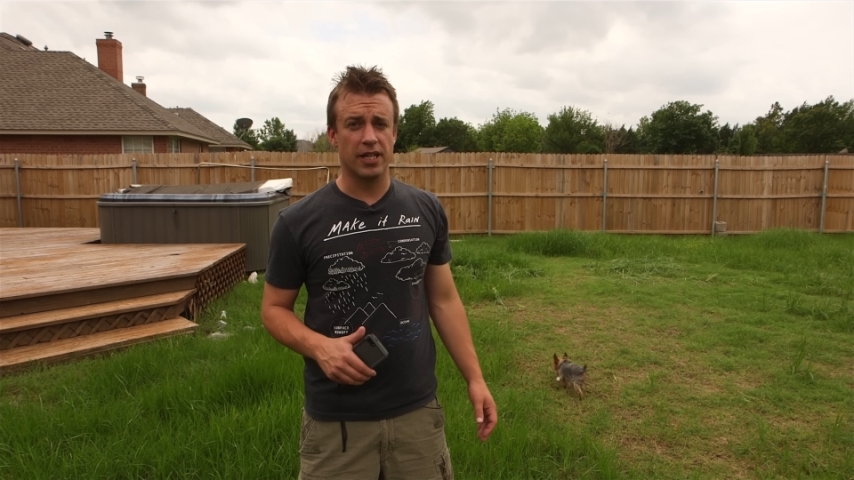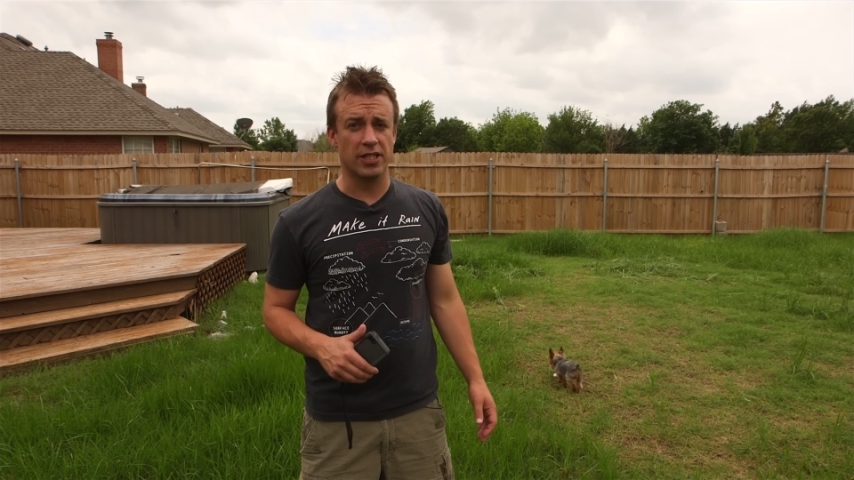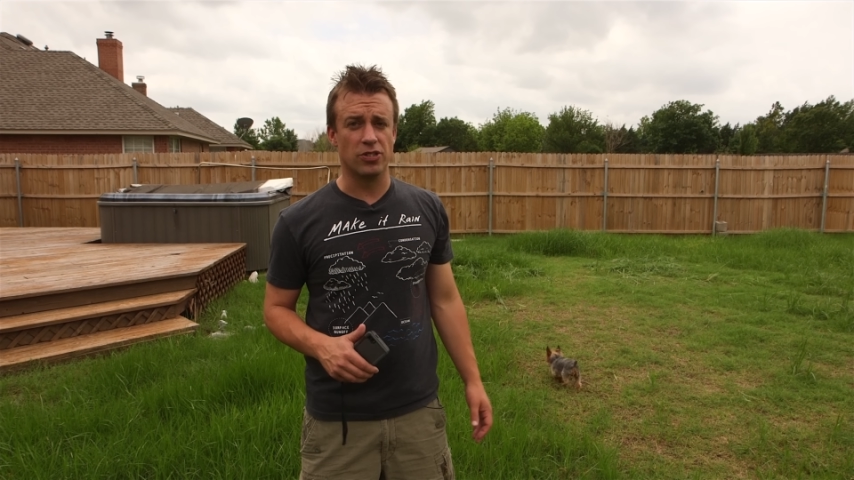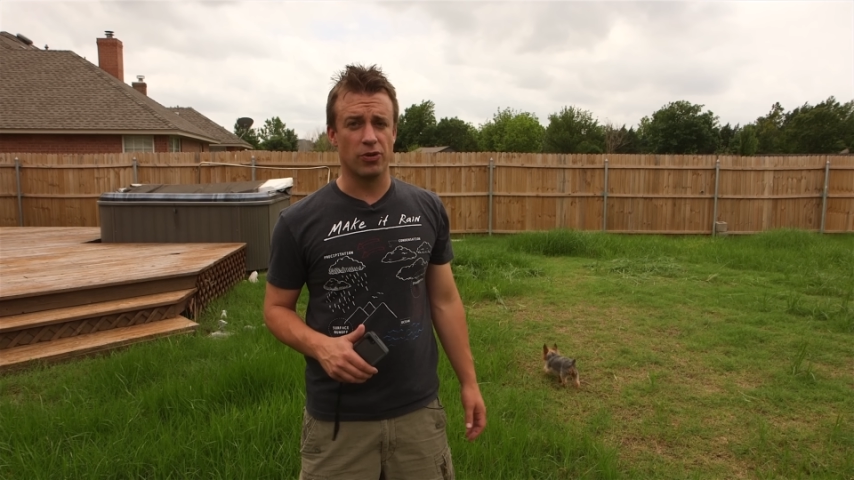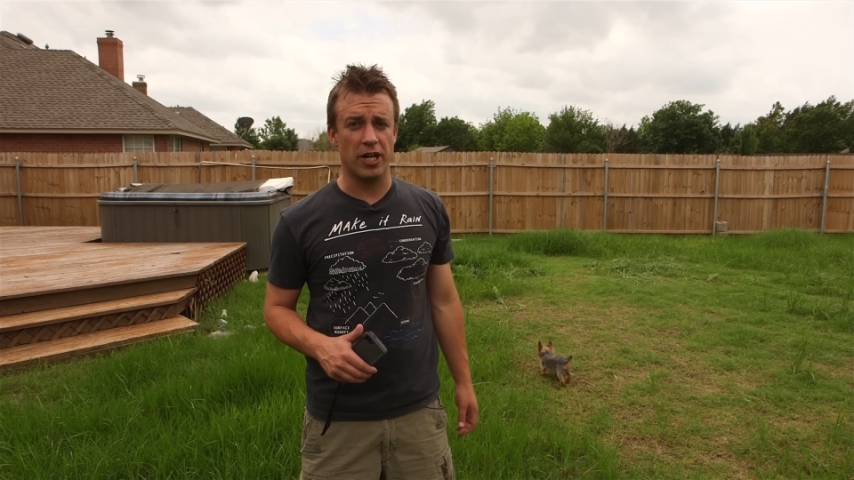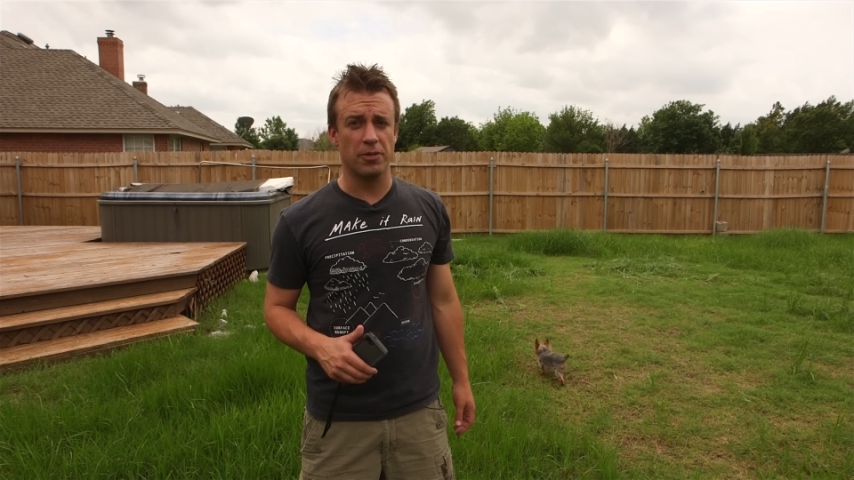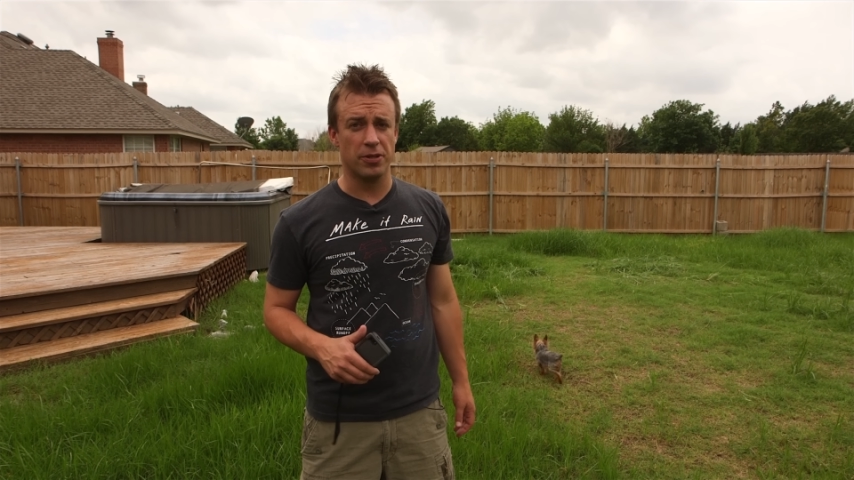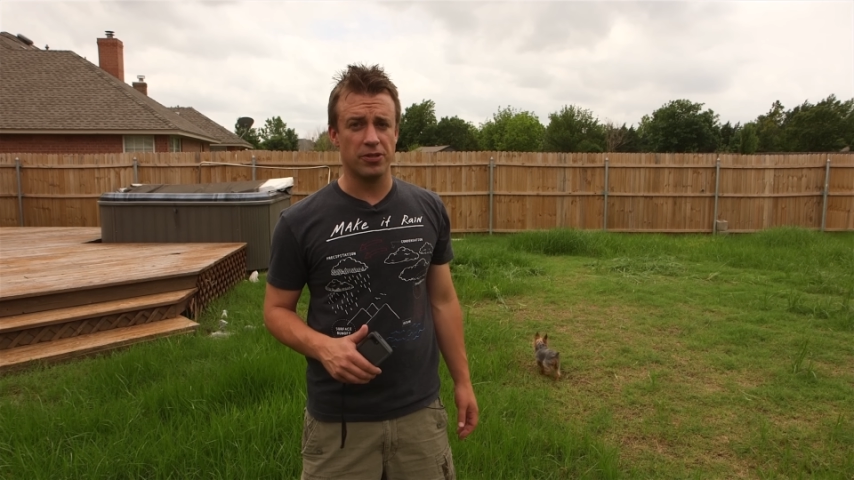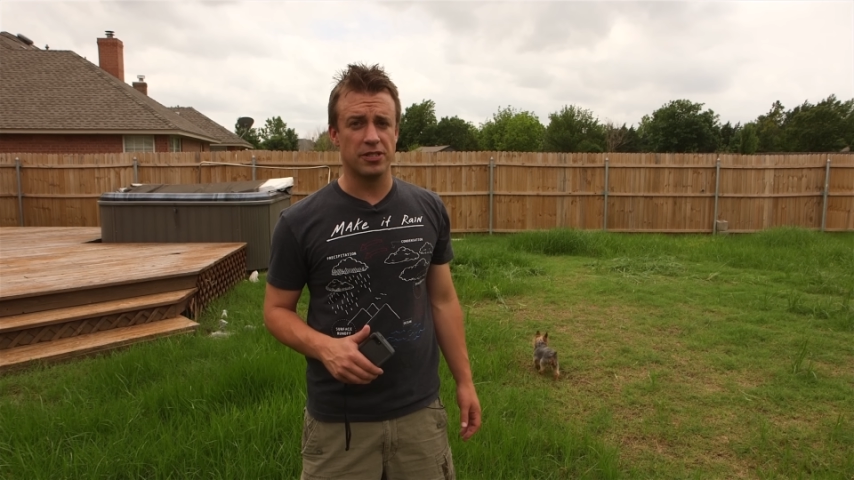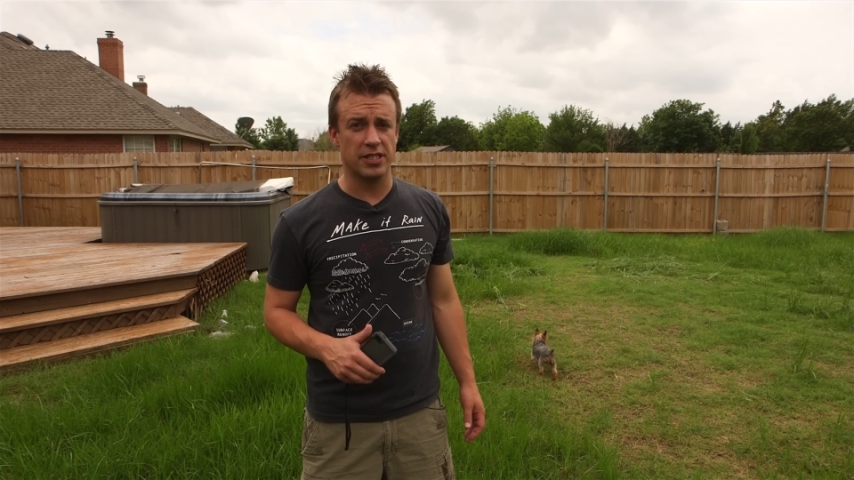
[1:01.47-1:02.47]
like a tornado
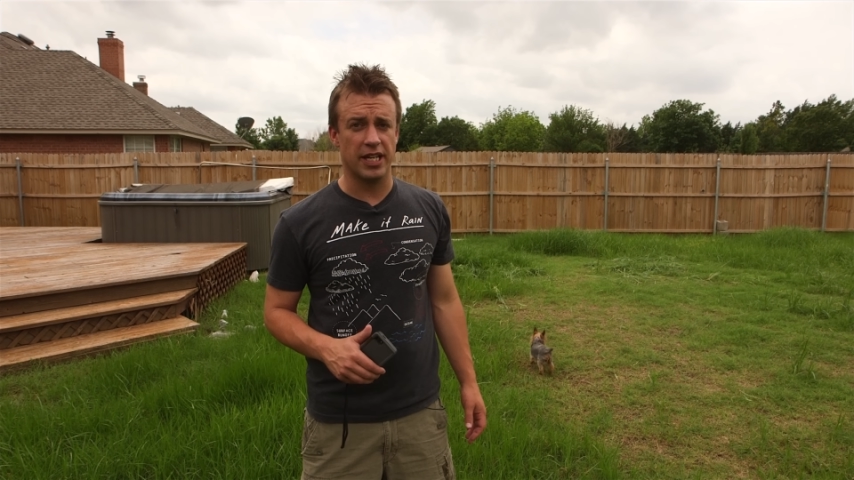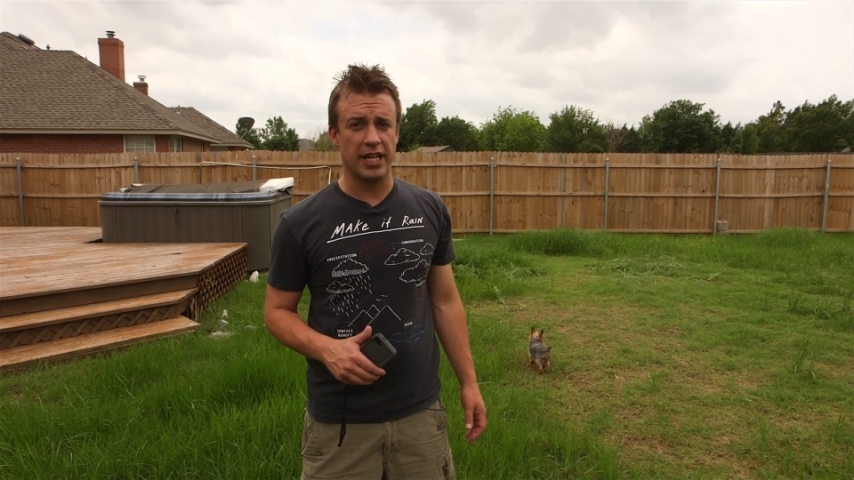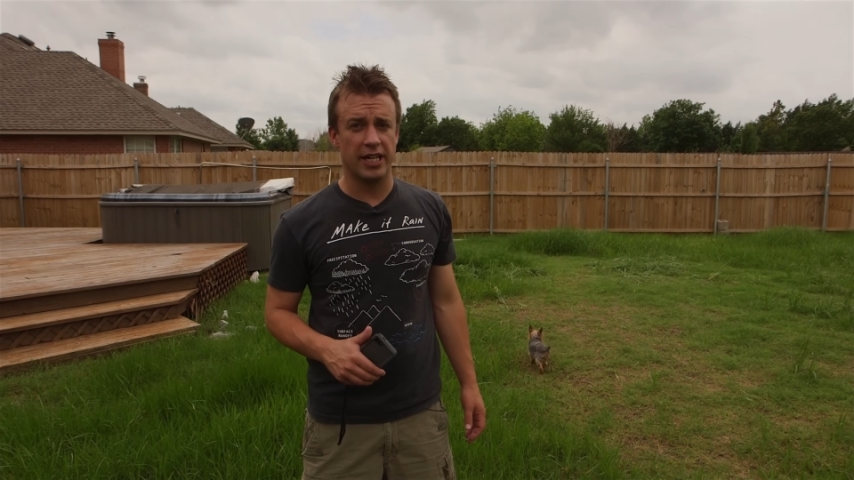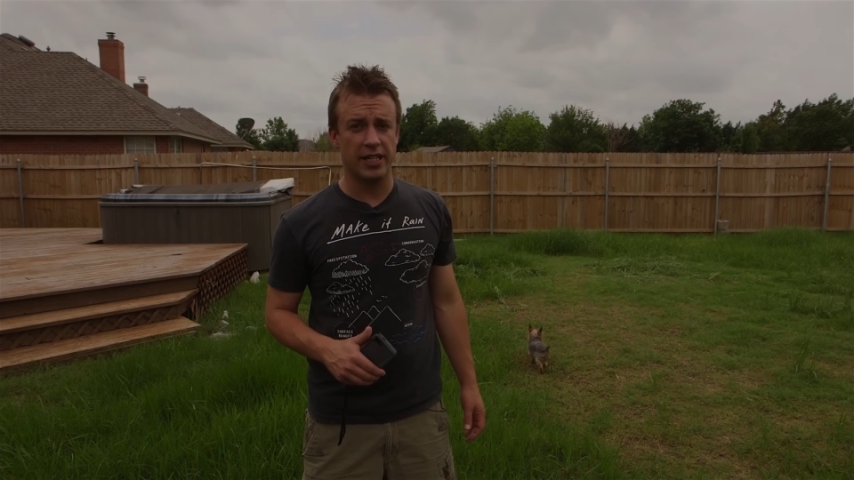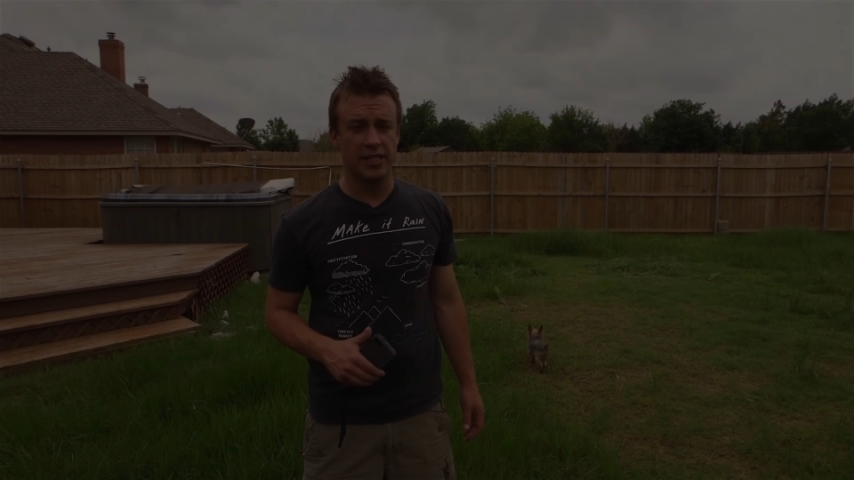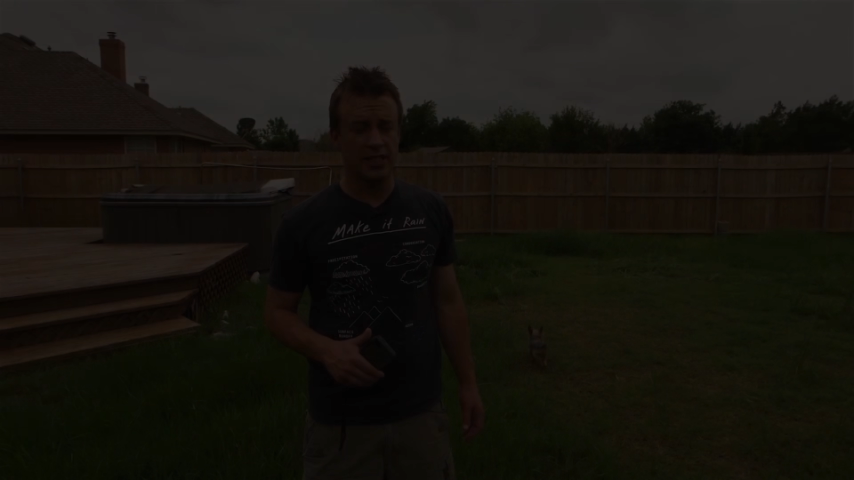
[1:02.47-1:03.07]
producing day.